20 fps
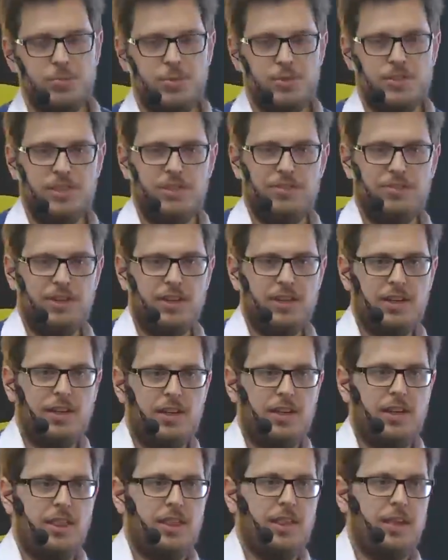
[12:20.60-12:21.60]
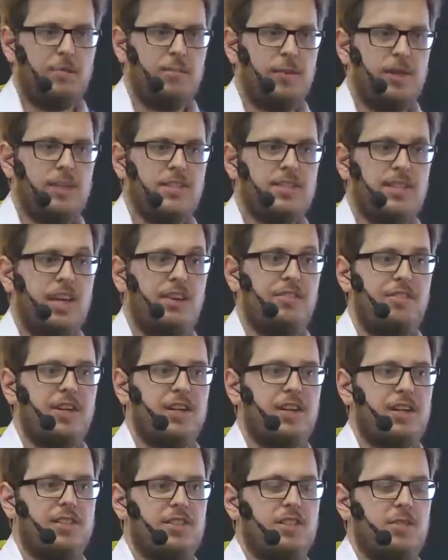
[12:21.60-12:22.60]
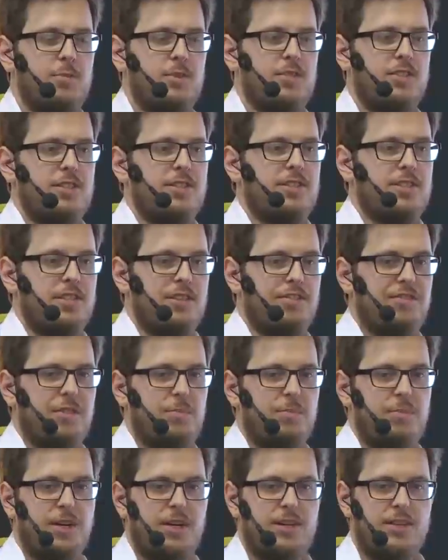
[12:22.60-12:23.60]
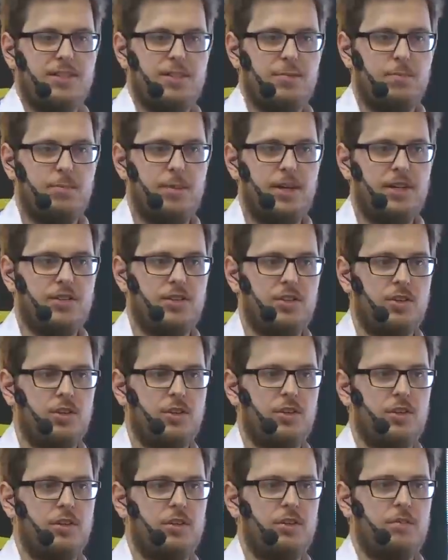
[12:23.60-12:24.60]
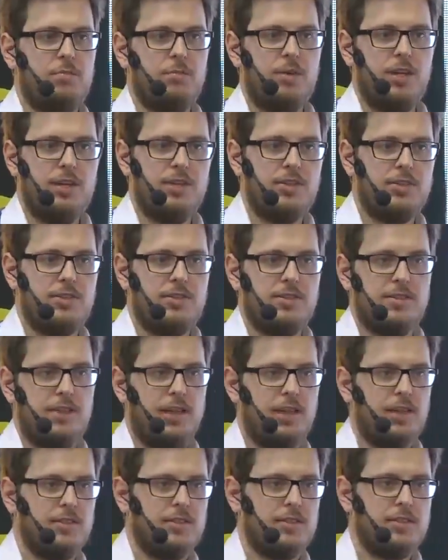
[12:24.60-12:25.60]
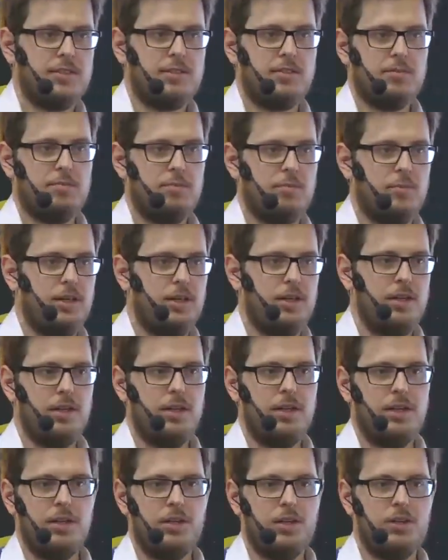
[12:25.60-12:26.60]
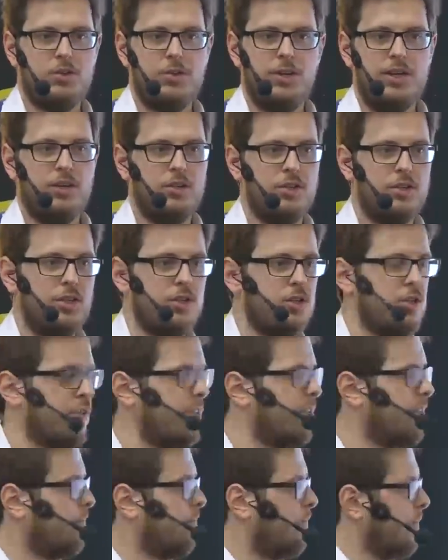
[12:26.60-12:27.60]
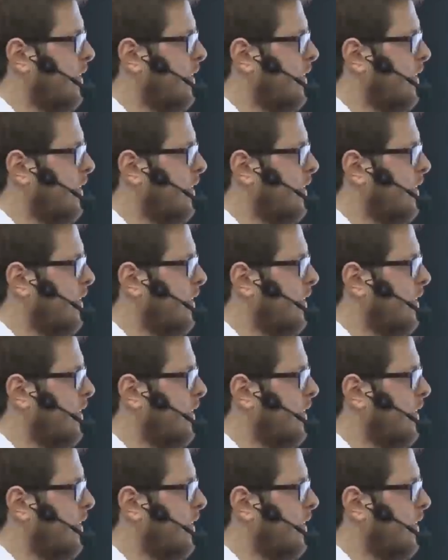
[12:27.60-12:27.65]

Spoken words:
specific. That means every customer sees a different price based on his sales and trade conditions.